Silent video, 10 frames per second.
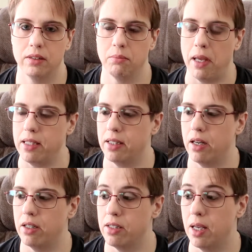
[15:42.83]

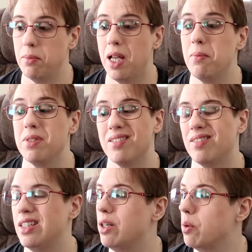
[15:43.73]
mascara. Sometimes,
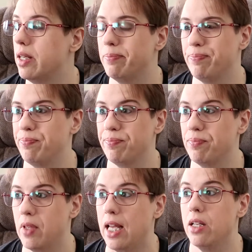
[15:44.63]
you know what,
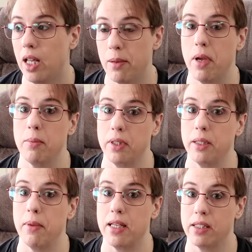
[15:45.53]
I do like
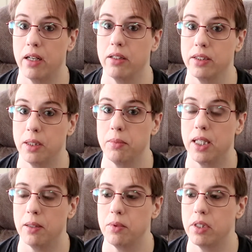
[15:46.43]
Maybelline mascara
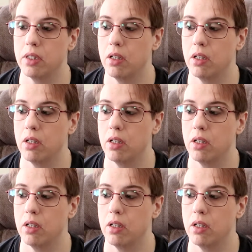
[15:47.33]
sometimes.